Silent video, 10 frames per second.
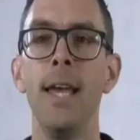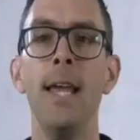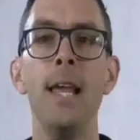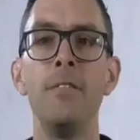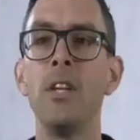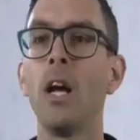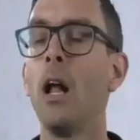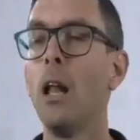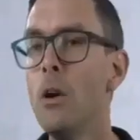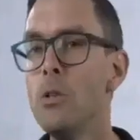He lived in
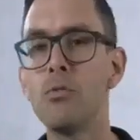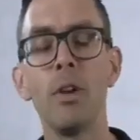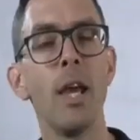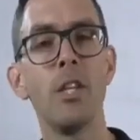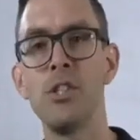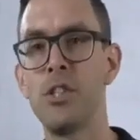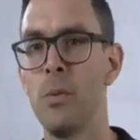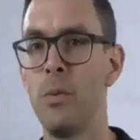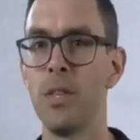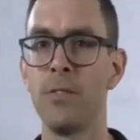close
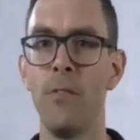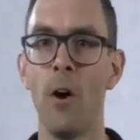relationship with his